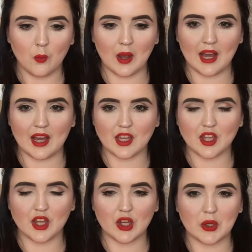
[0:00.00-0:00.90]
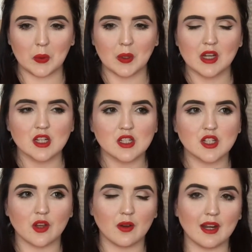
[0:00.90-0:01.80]
where you
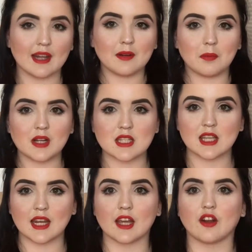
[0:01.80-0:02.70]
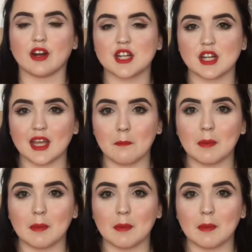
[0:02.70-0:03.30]
do little breaths in and gradually